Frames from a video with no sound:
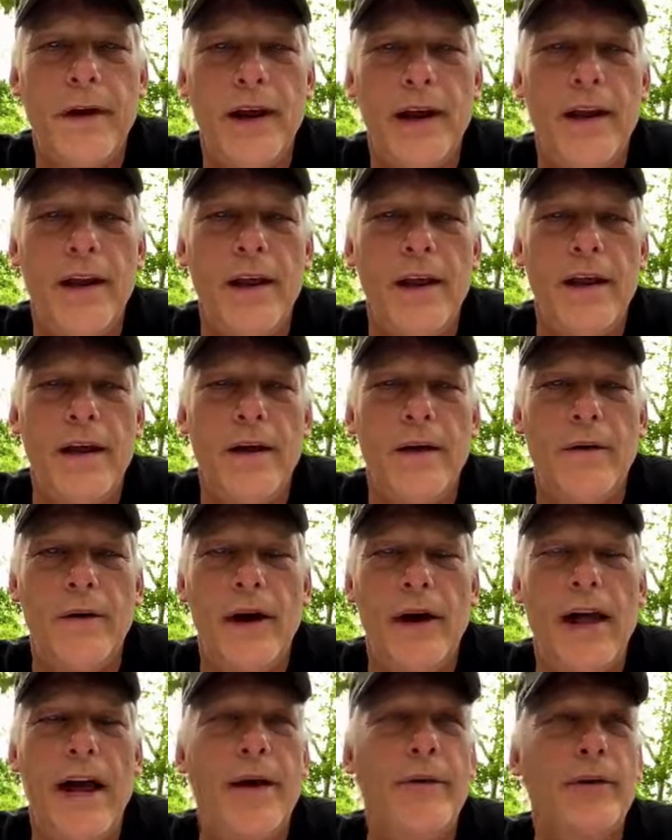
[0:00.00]
Right.
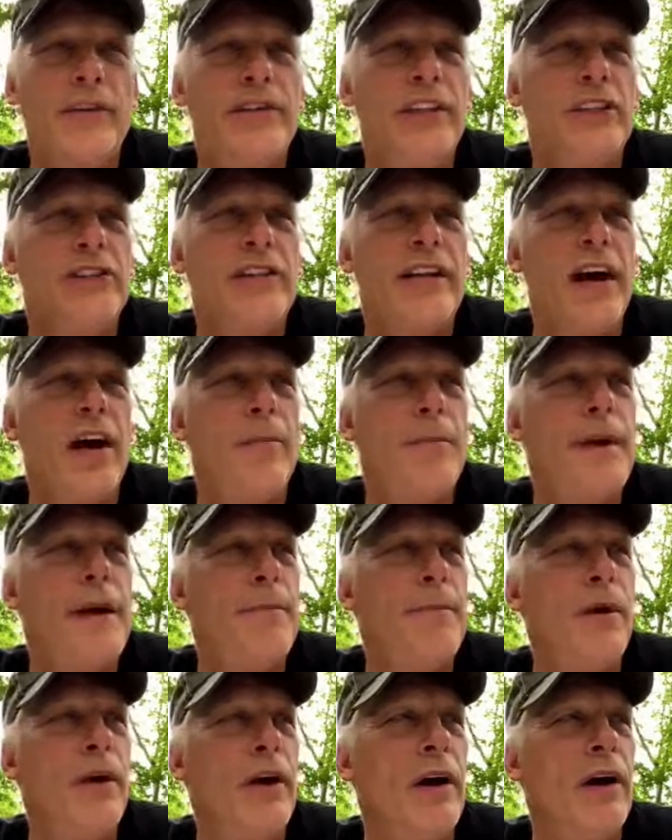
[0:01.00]
Well, I would just tell
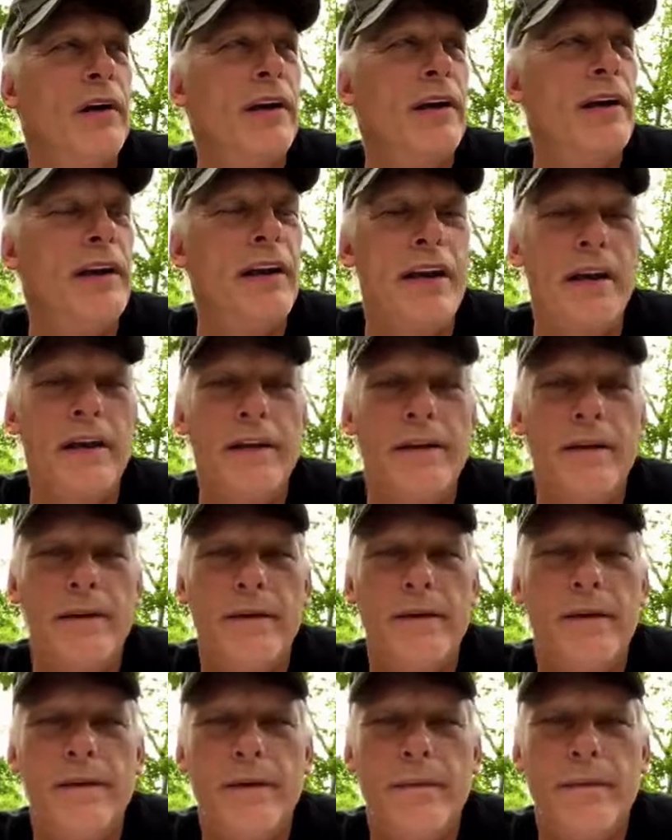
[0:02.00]
people,
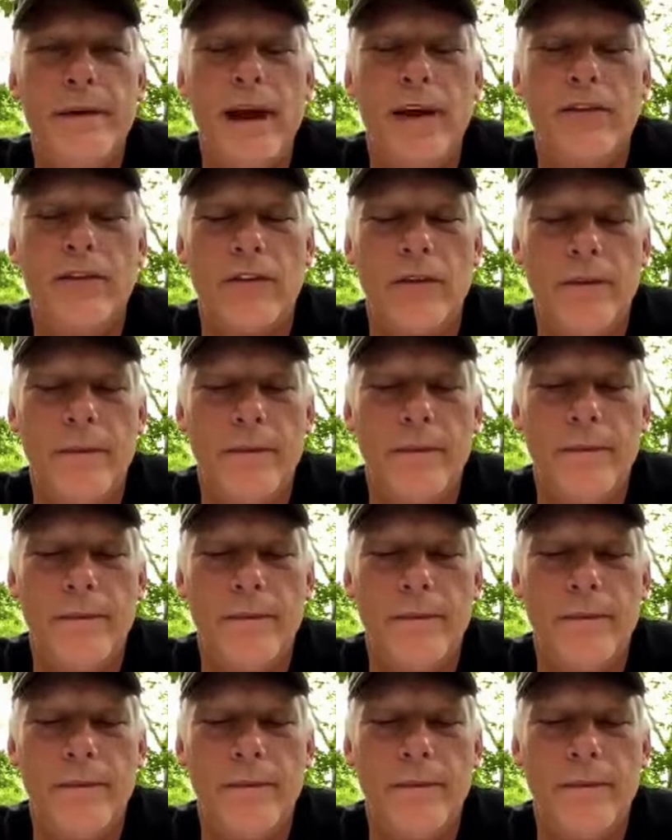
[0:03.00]
yes.